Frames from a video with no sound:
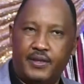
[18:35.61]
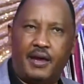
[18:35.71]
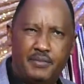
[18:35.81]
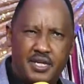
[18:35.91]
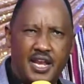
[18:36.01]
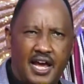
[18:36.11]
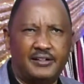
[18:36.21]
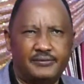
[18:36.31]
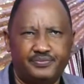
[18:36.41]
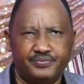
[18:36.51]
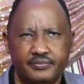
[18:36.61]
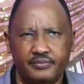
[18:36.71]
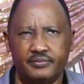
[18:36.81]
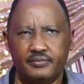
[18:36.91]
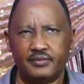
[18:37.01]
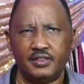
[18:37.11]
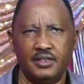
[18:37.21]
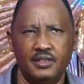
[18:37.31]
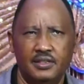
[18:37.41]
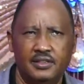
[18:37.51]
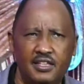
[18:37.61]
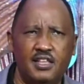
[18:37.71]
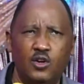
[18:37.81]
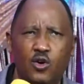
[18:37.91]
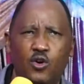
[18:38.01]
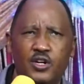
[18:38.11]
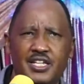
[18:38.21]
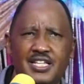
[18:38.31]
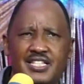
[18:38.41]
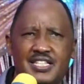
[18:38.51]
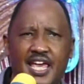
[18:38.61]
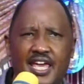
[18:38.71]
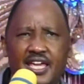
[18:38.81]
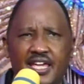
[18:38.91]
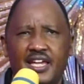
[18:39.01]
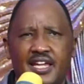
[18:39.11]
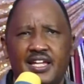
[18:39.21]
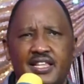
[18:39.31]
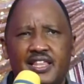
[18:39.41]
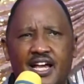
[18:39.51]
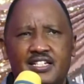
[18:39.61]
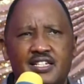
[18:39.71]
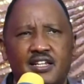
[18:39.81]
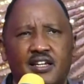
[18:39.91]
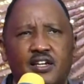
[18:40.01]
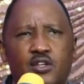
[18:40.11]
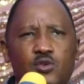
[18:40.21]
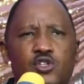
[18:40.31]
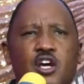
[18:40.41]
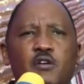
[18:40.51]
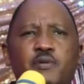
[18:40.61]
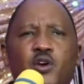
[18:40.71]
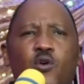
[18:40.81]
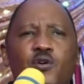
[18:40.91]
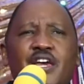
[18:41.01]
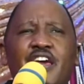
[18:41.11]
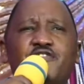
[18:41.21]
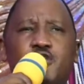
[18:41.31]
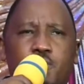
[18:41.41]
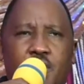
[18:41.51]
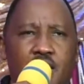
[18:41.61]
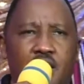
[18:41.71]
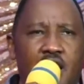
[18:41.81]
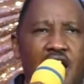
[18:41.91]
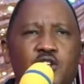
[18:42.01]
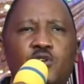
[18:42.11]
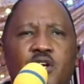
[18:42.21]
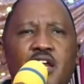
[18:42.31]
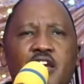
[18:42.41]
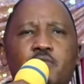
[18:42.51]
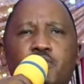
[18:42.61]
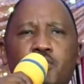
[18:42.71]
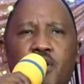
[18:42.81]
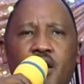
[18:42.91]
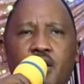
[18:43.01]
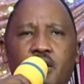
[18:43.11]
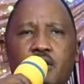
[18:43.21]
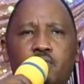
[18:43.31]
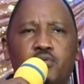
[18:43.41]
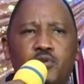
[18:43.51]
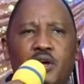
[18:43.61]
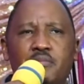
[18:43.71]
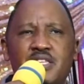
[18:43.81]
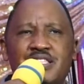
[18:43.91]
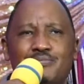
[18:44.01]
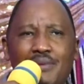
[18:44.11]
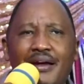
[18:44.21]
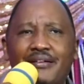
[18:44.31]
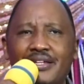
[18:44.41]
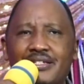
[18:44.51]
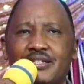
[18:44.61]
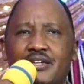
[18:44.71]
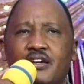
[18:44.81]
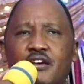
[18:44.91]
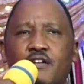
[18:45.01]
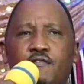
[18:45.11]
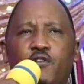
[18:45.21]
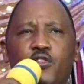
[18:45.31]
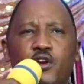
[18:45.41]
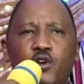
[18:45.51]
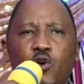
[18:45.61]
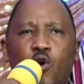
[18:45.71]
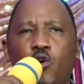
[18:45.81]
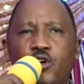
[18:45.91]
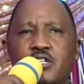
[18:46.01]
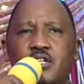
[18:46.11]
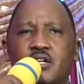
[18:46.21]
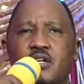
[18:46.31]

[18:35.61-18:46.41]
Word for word: Amina. Amen. Then the Lord is saying that you shall be called Hephzibah and your land Bura. Bura means married. For the Lord